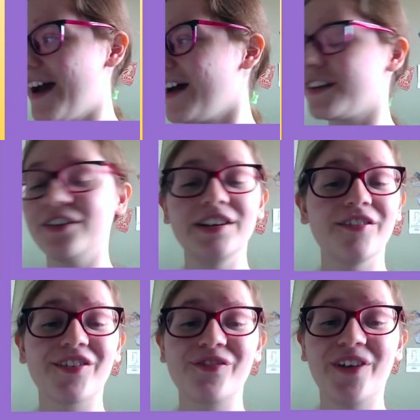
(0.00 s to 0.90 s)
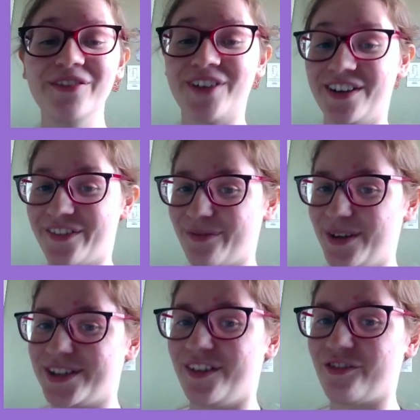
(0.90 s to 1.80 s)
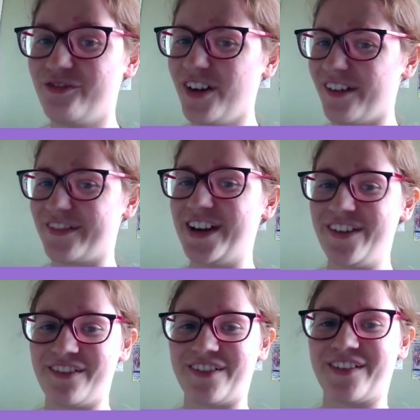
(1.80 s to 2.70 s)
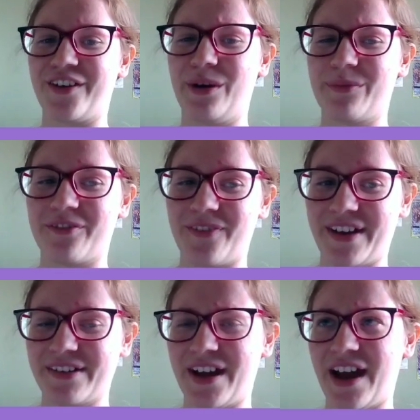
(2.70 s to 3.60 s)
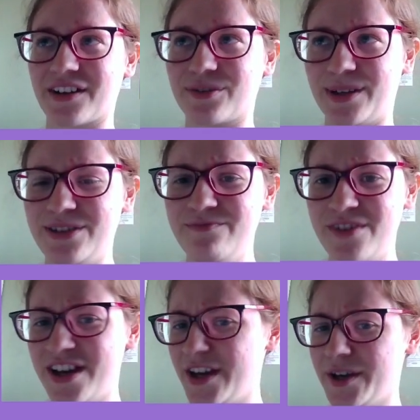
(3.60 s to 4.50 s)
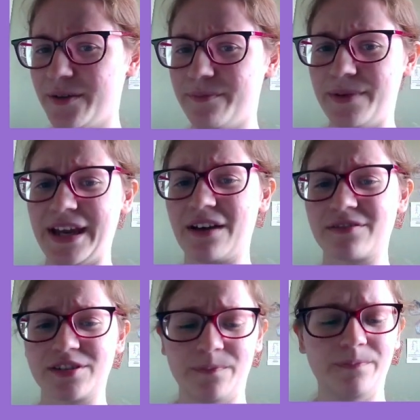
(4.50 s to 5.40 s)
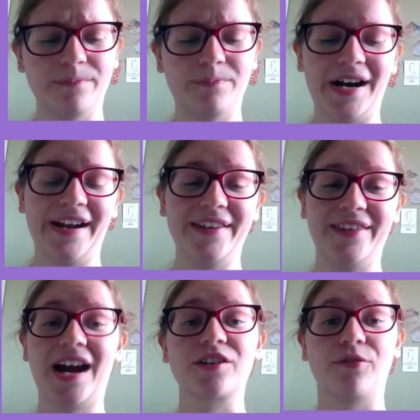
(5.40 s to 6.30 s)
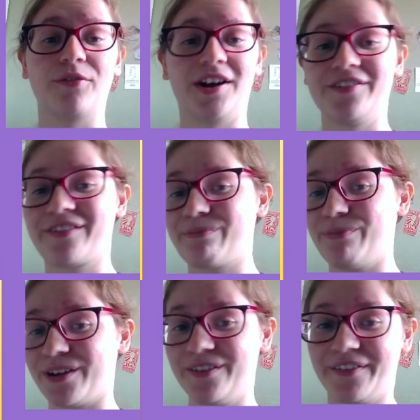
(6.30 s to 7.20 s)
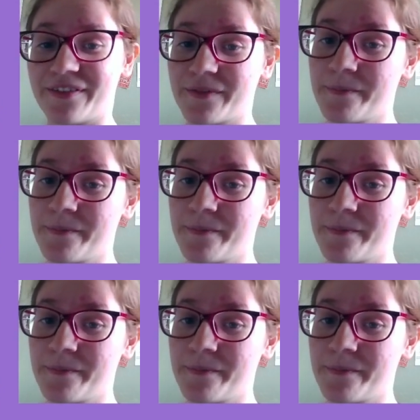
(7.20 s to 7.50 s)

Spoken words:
and only uses 5 colours, which is far easier in terms of actually being able to buy the actual colours, because